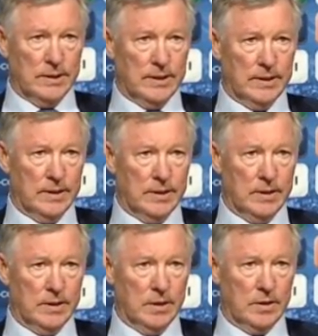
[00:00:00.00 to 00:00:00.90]
and
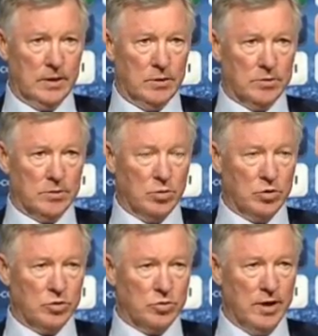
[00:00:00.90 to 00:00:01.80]
I think there was
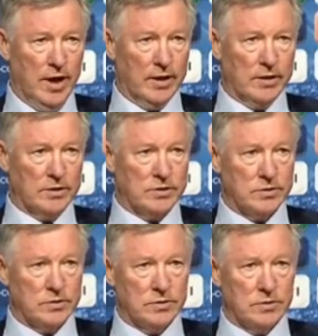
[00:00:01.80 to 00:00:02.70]
emotional
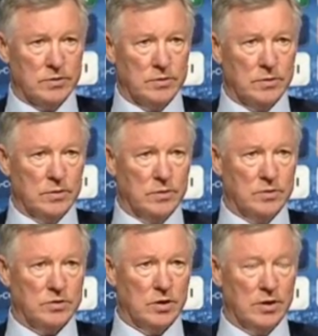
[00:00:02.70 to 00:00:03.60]
tiredness
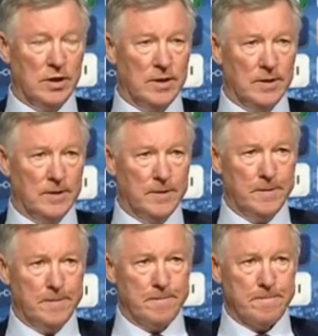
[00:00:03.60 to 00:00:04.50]
on Sunday,
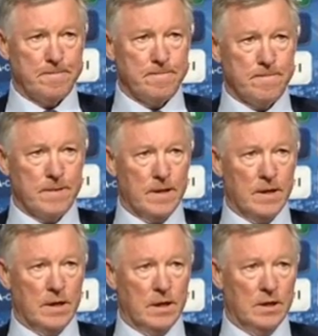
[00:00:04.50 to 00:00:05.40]

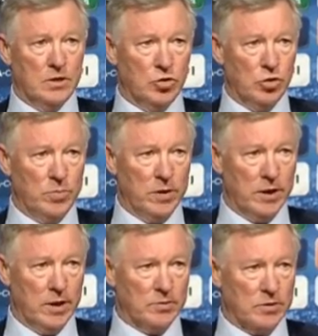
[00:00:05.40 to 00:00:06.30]
and these
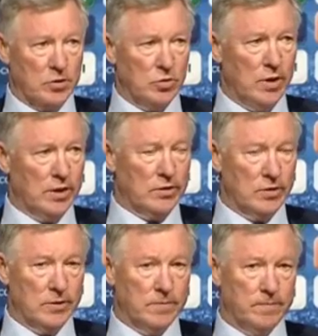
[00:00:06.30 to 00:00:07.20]
European games can do that to you.